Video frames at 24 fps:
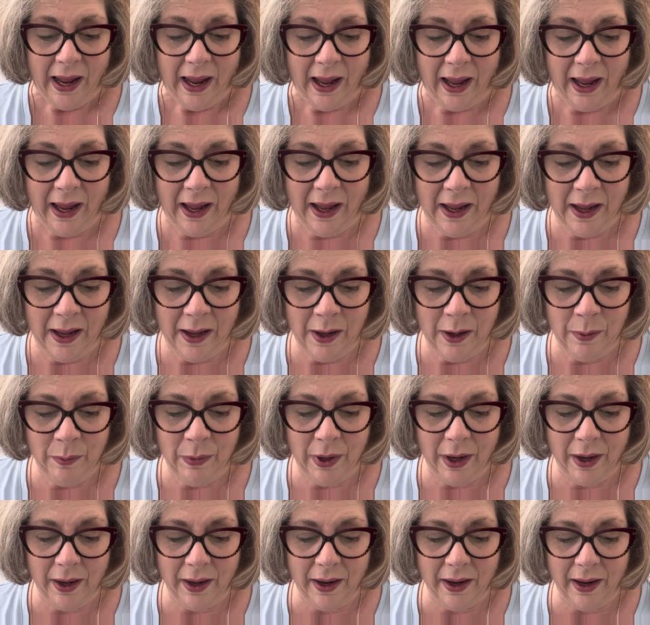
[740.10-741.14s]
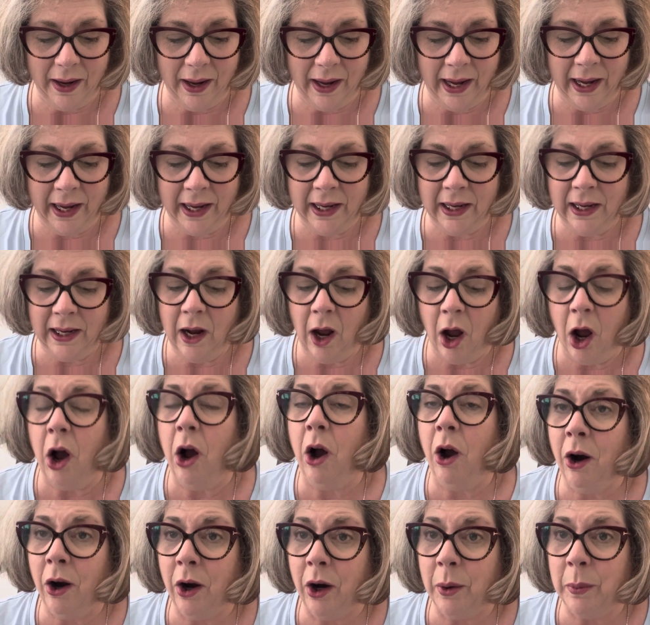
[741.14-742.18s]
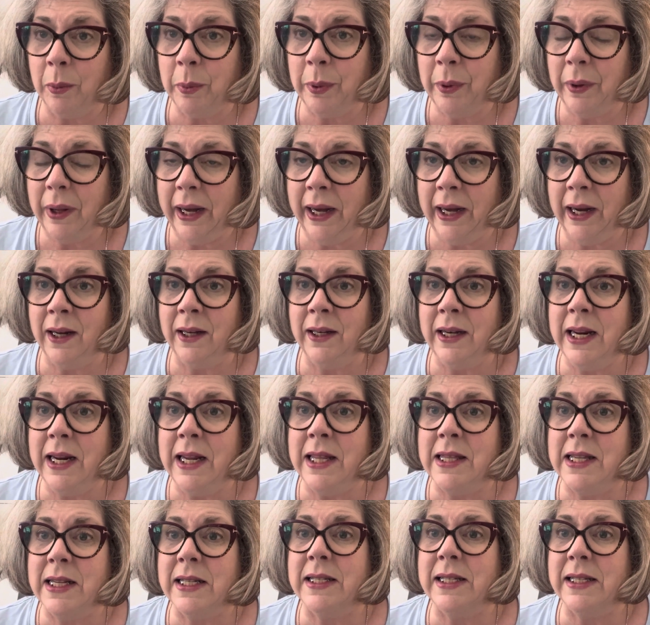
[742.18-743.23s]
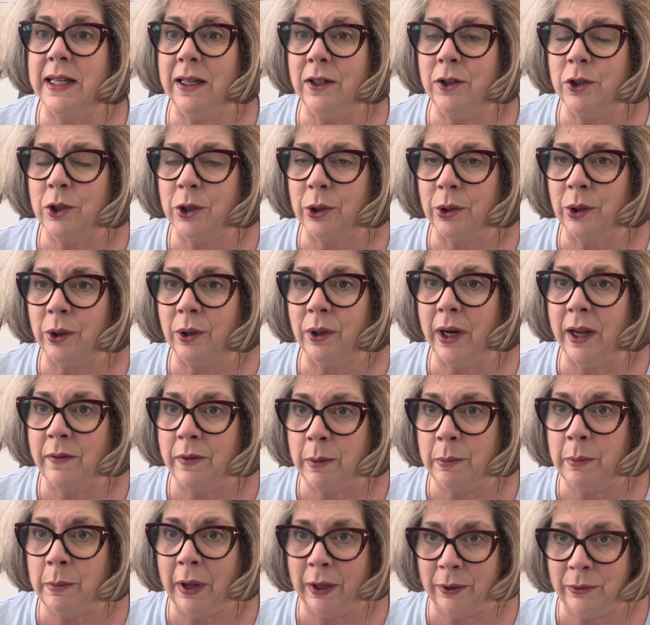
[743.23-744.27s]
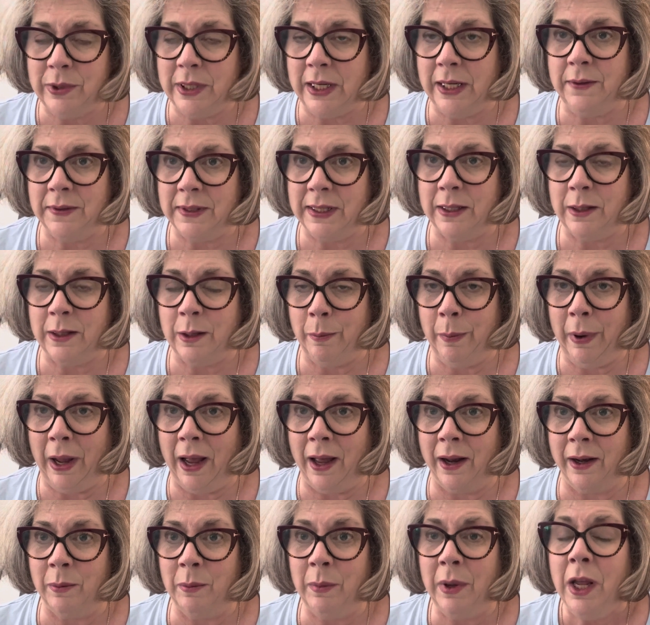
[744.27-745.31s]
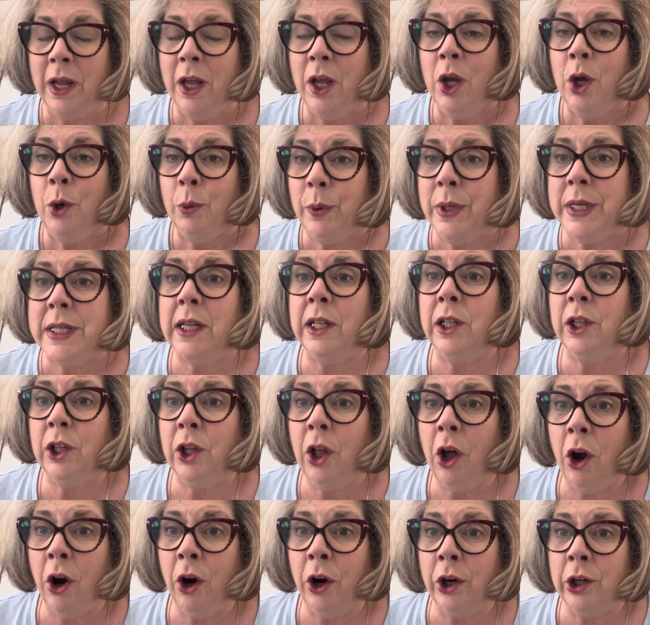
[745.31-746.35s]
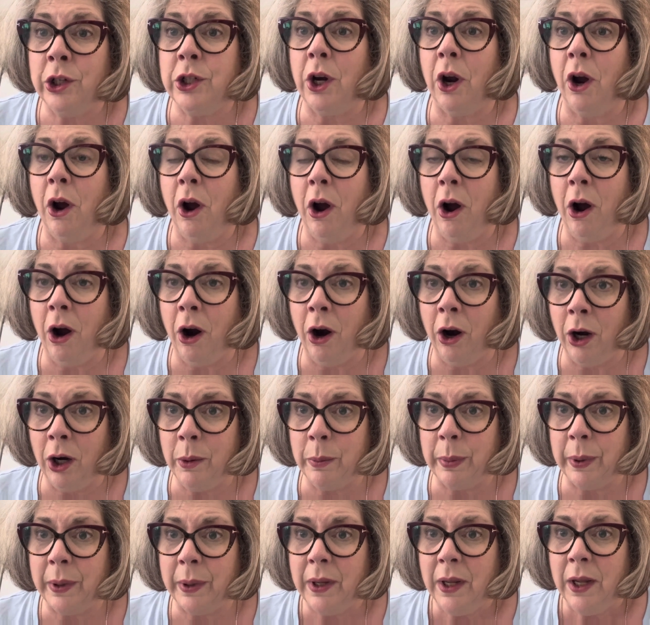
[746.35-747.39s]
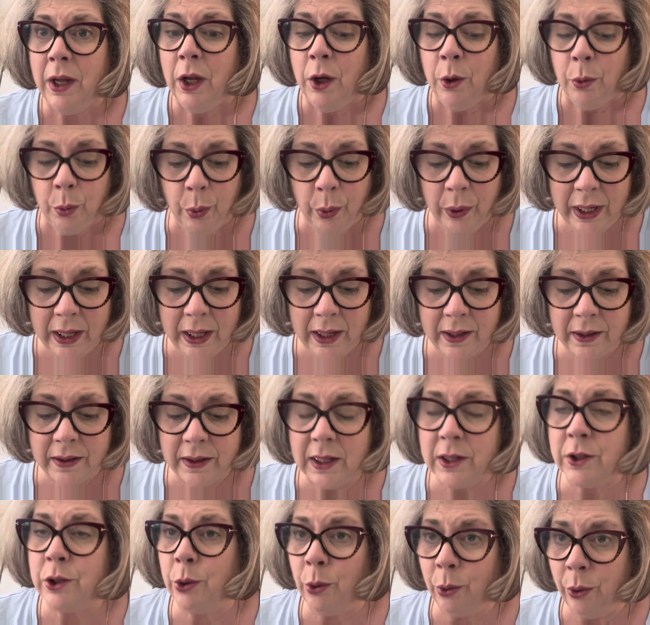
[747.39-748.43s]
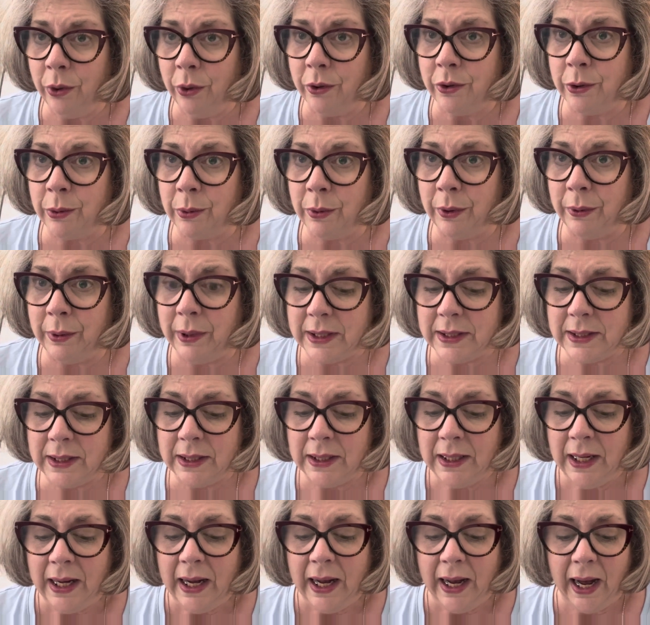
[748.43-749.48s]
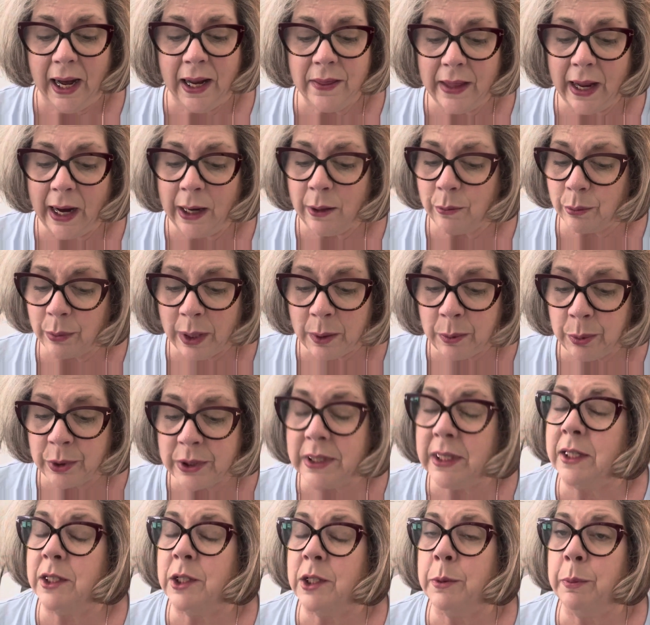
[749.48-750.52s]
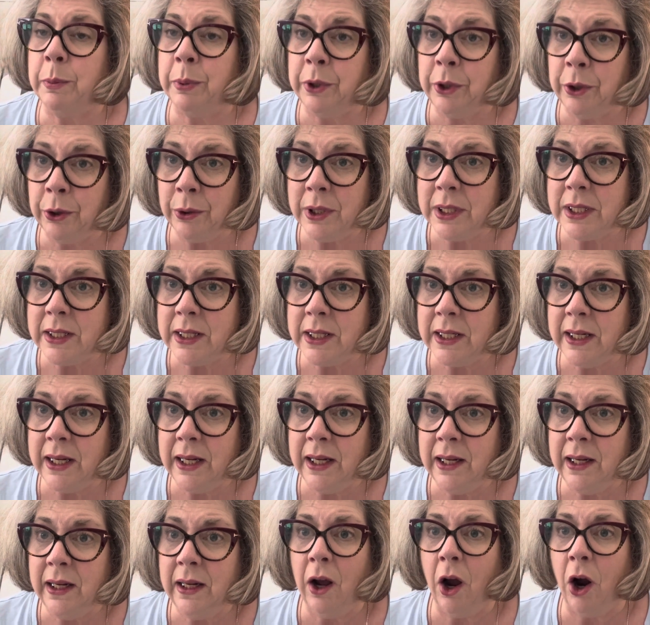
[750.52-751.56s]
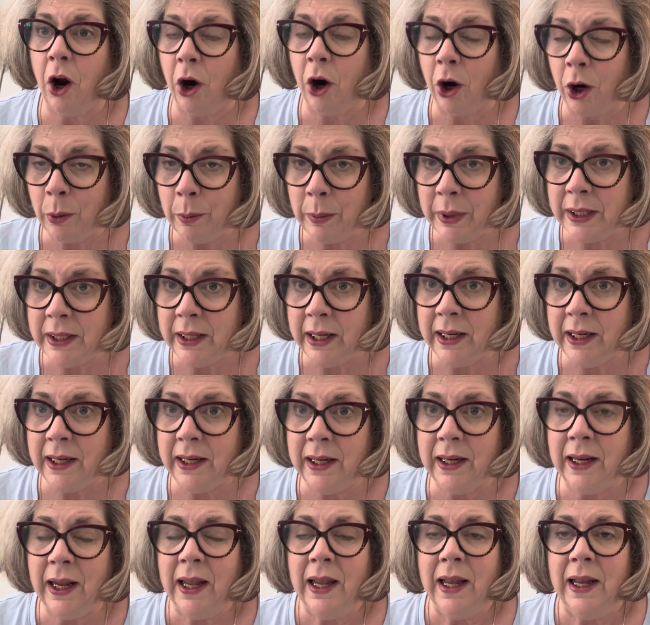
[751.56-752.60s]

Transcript: A harp, and in the center of the motifs at the bottom was a large harp with a sword through it, and that represents purity, harmony.